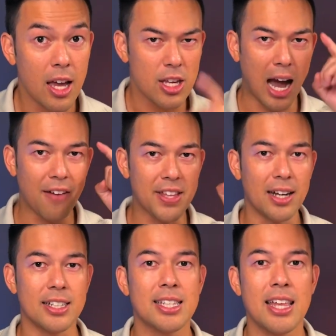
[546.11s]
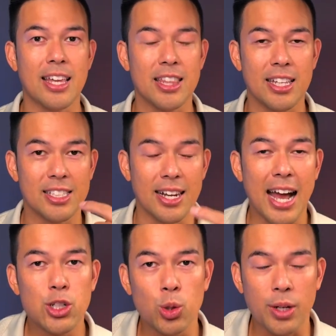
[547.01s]
You have to understand that there's a
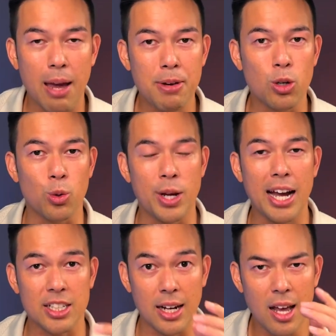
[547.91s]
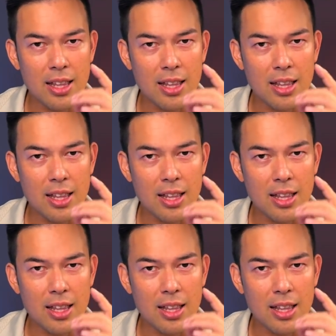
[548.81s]
natural chemical reaction